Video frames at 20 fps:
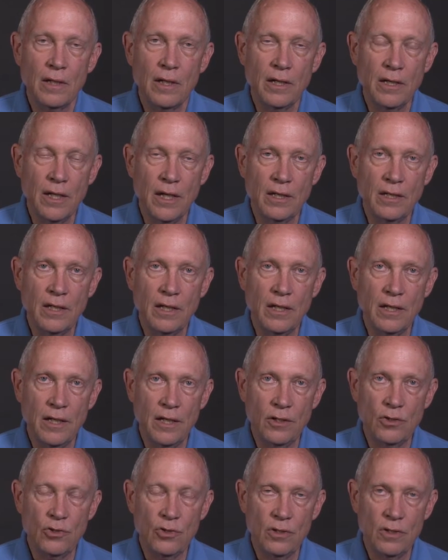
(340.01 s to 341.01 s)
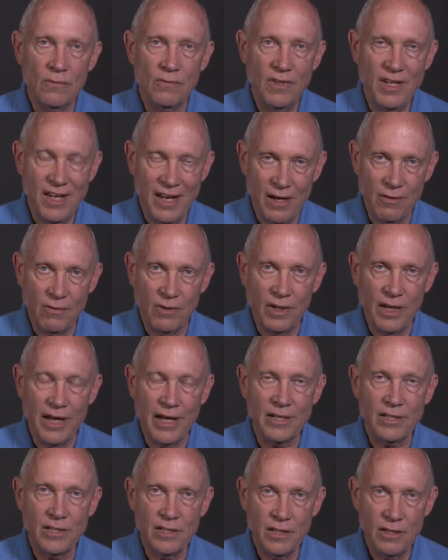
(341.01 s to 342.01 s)
And that connection of the
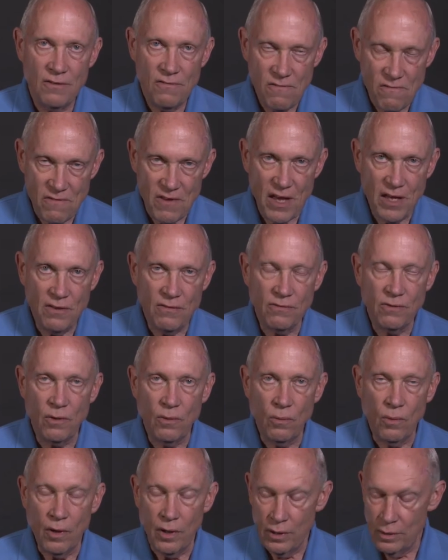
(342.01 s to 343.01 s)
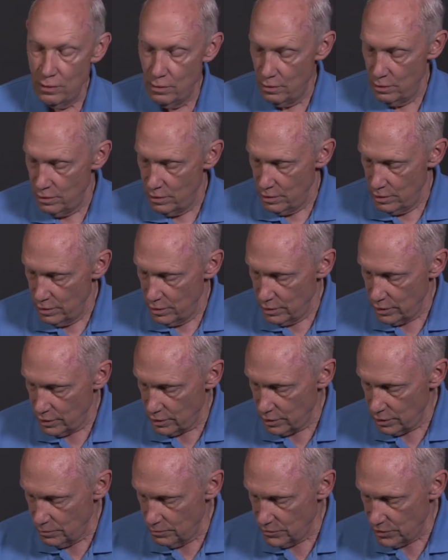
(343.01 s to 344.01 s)
everlasting faithful one
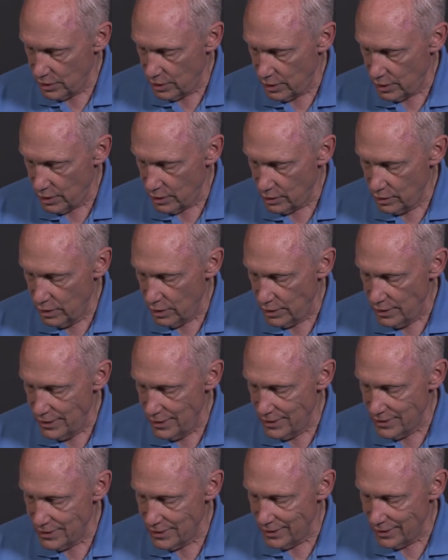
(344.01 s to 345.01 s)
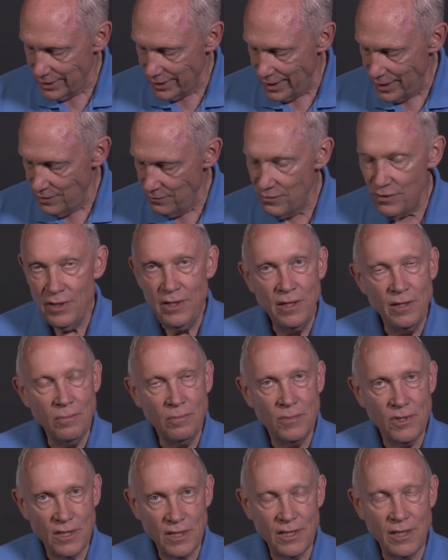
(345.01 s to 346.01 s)
that comes out of that. God has life in
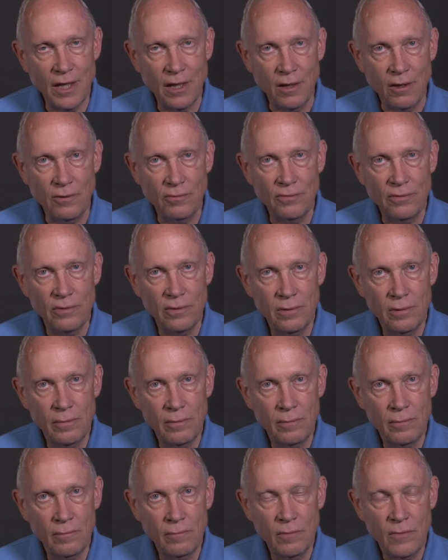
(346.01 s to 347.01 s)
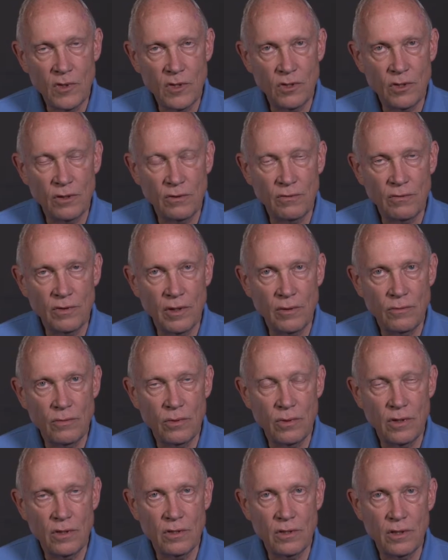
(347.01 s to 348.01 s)
himself, John
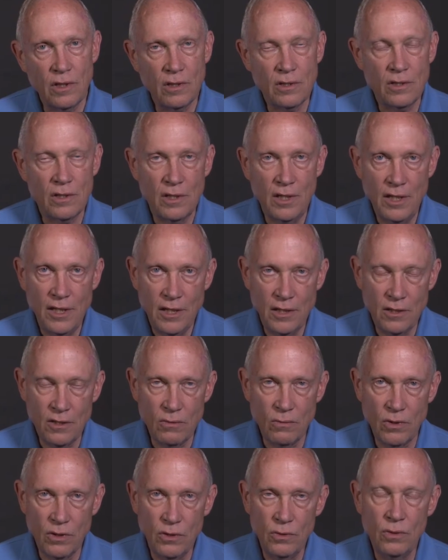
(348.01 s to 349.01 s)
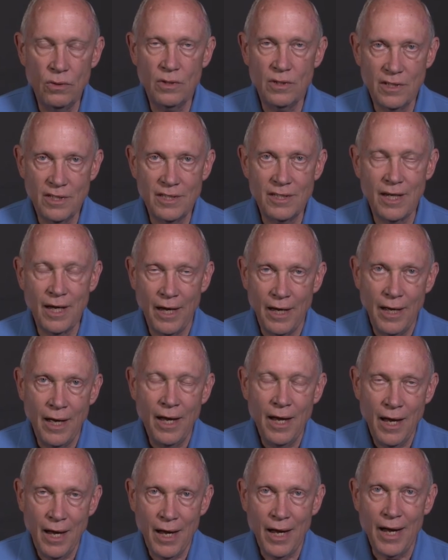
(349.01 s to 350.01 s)
5:26, and he is the one who can say,
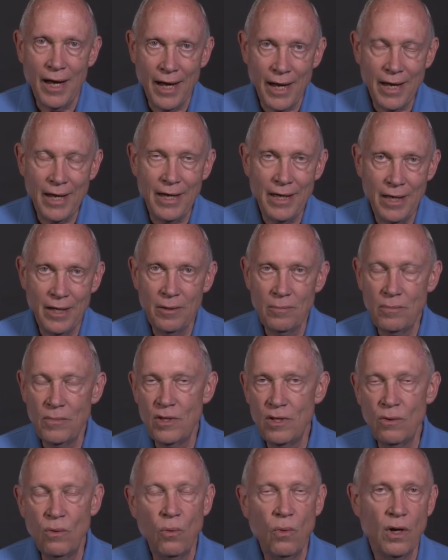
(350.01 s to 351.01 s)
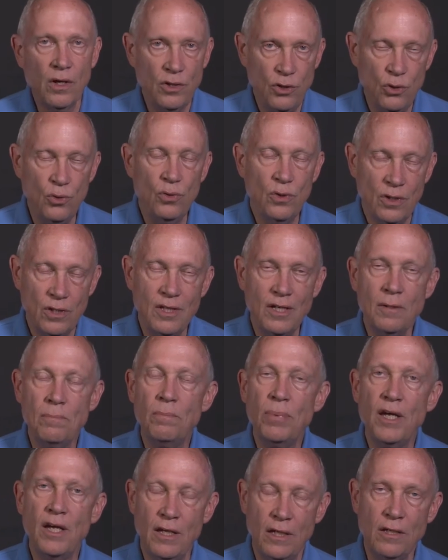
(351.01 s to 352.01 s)
I am the one you can
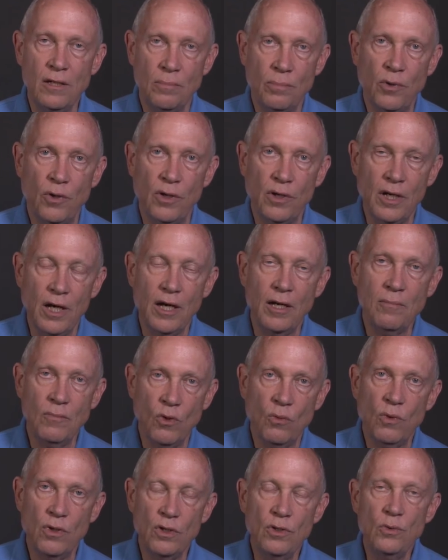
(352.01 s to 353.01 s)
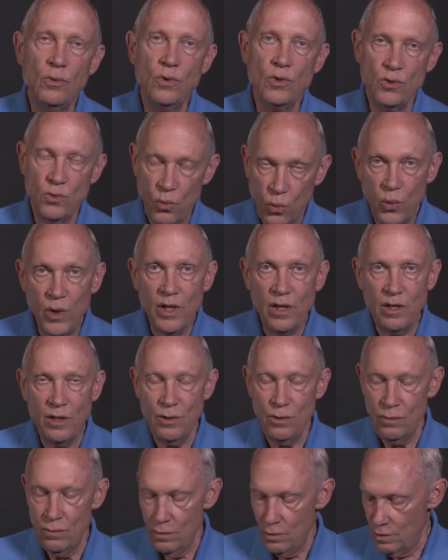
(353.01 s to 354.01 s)
depend upon. I am the one who is with
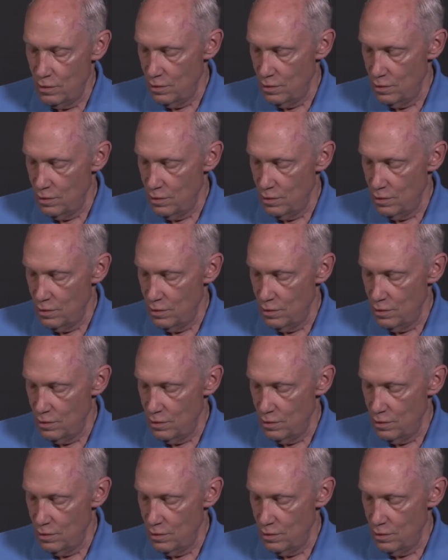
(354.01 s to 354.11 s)
you.